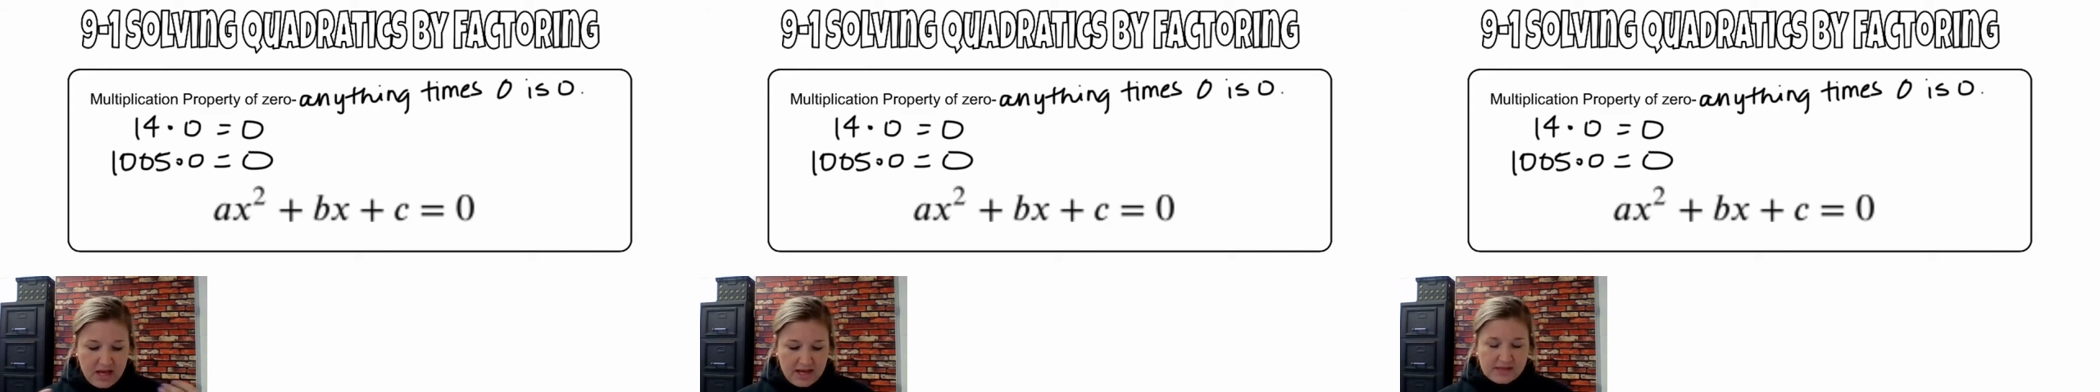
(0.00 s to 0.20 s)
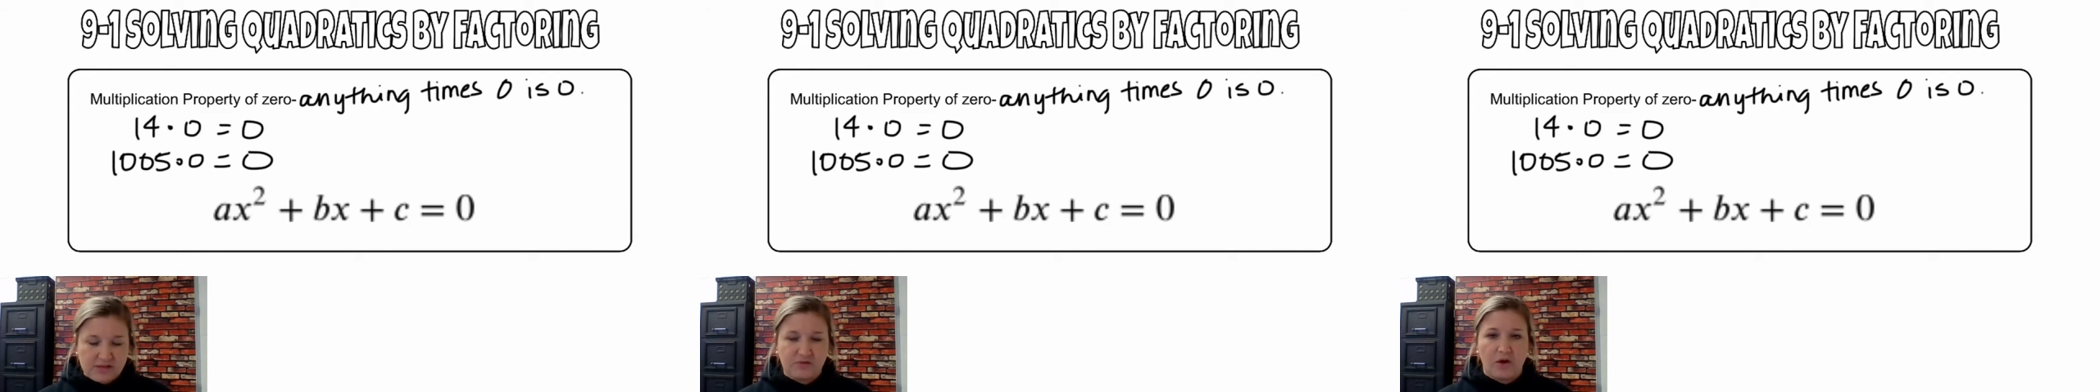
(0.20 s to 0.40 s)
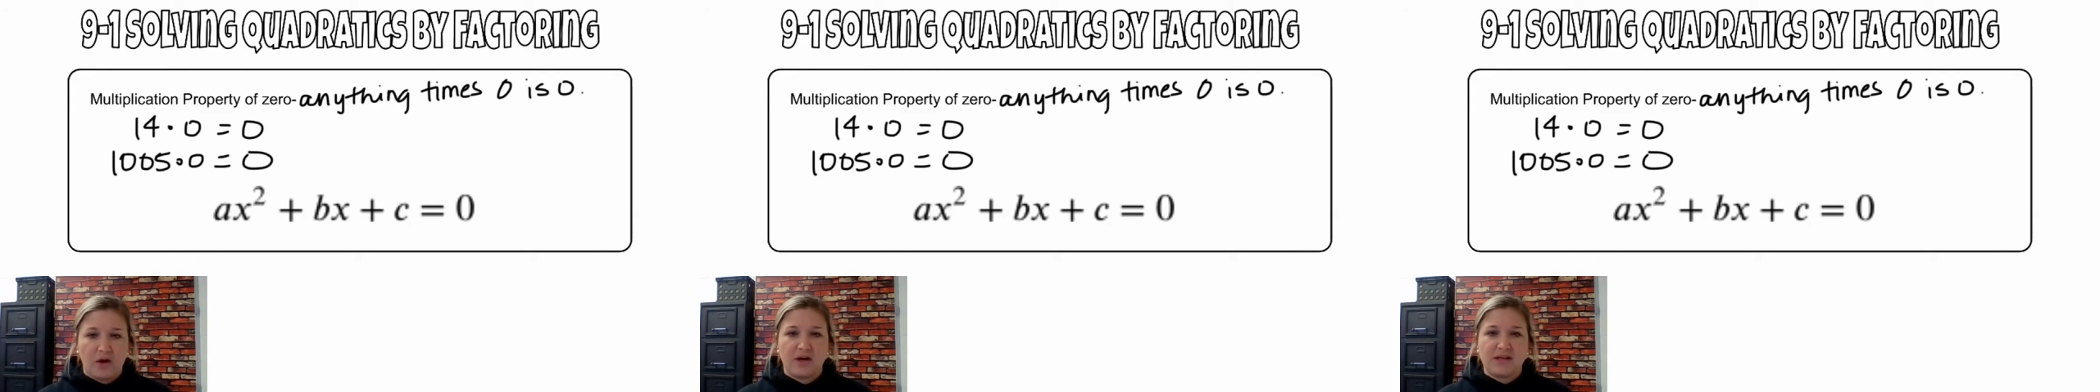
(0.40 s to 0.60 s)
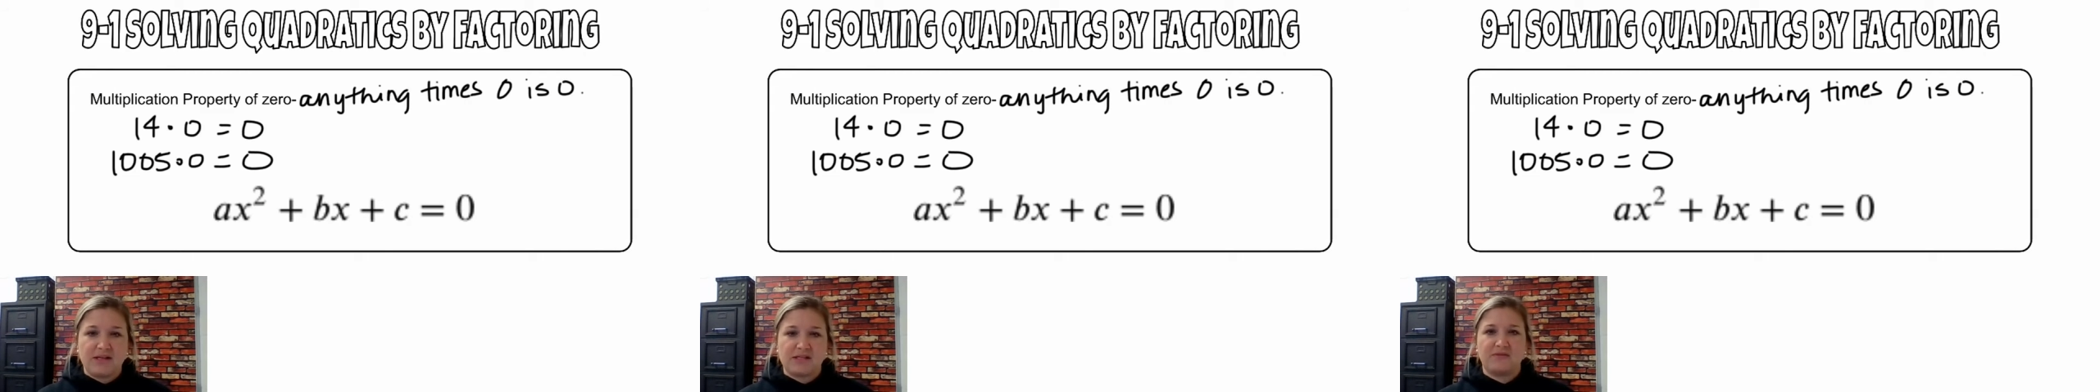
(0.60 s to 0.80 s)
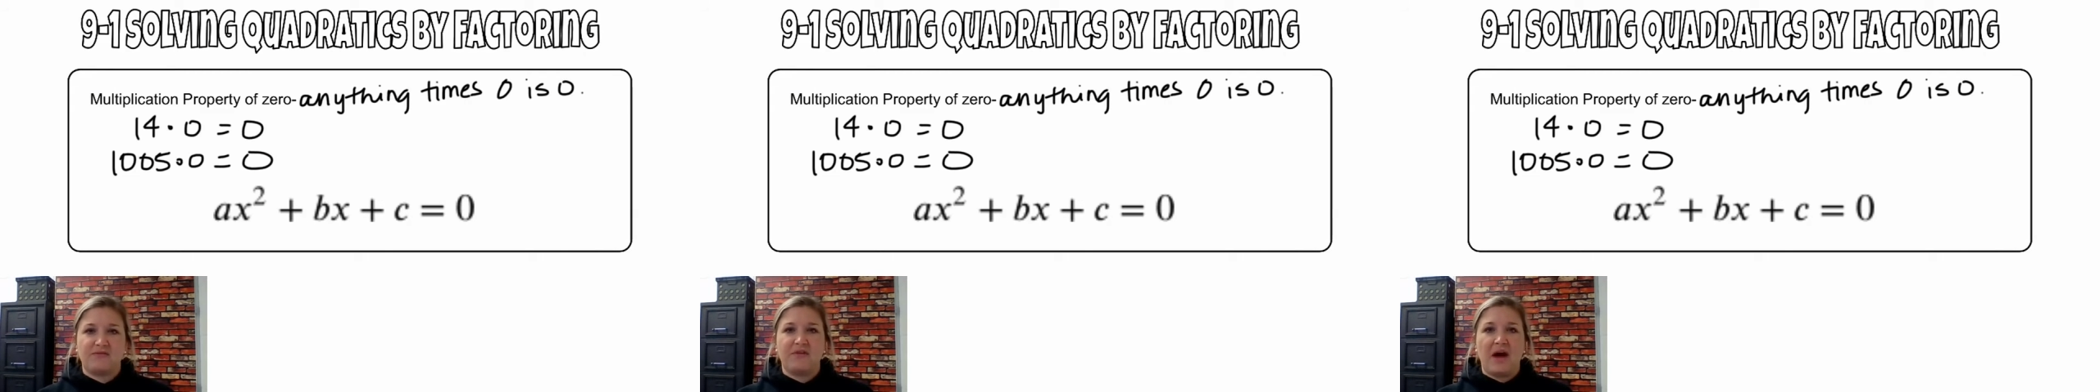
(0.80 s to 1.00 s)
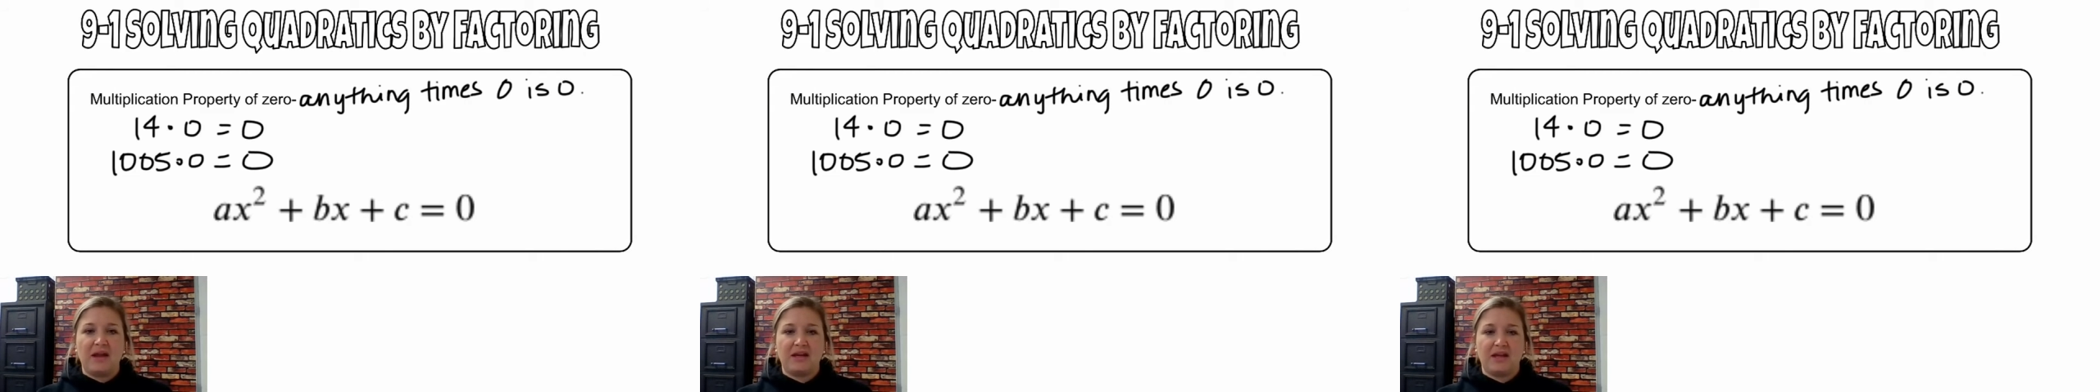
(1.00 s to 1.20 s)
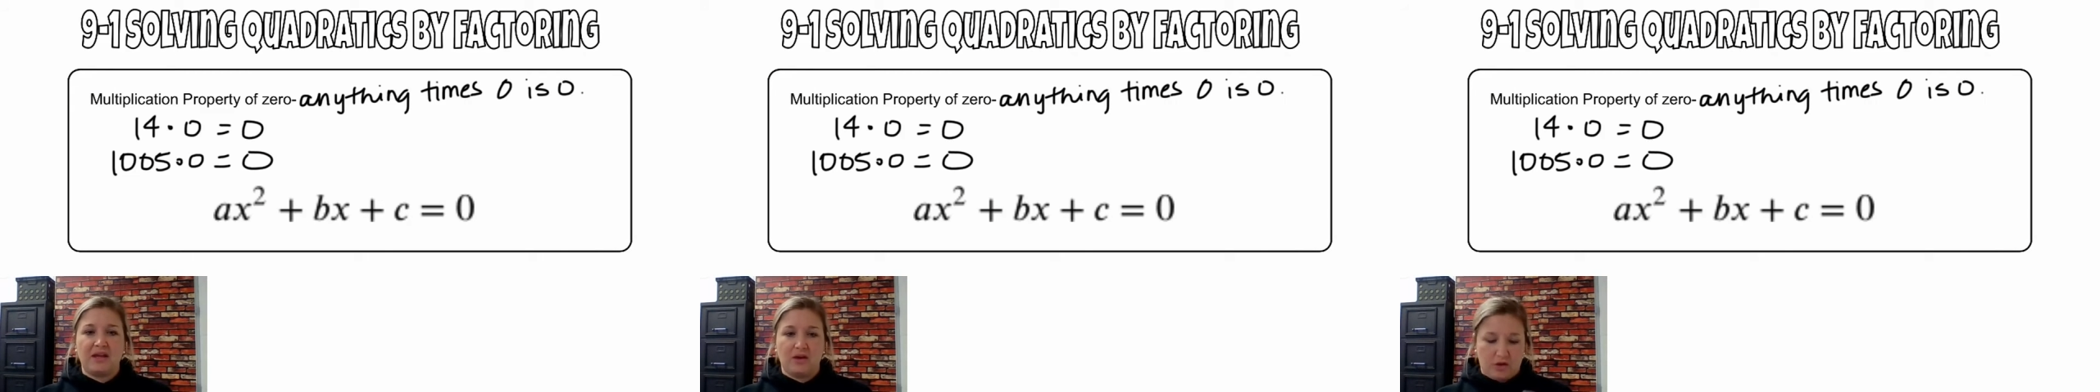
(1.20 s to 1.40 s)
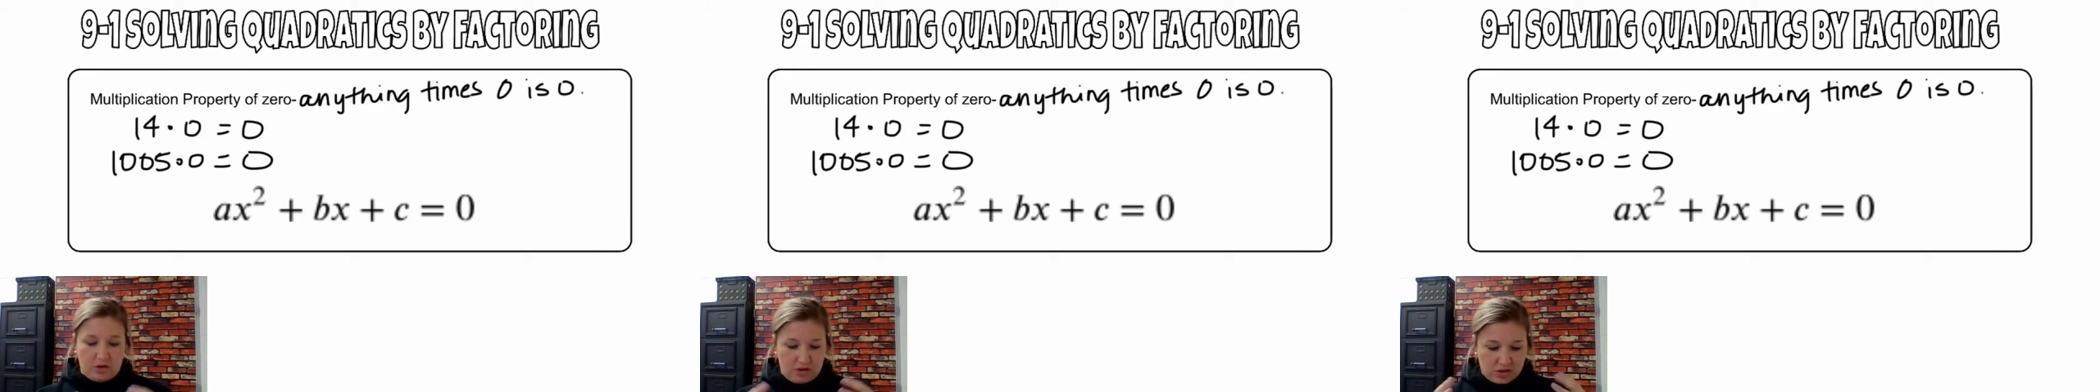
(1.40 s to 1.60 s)
as far as
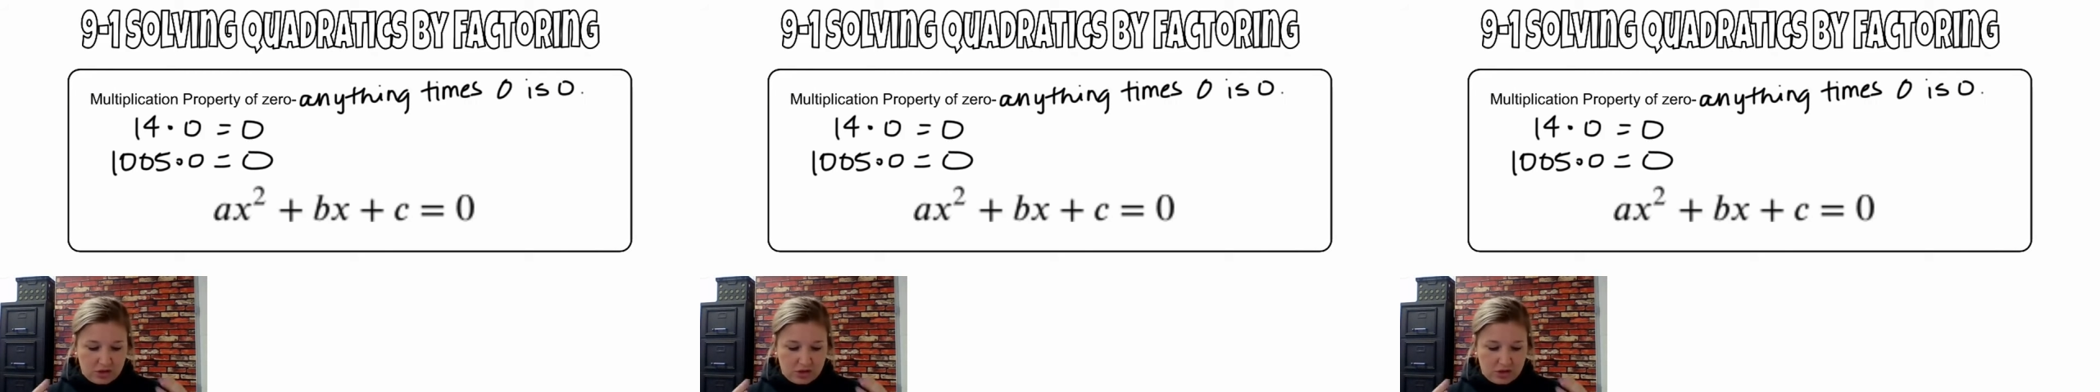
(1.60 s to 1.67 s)
finding or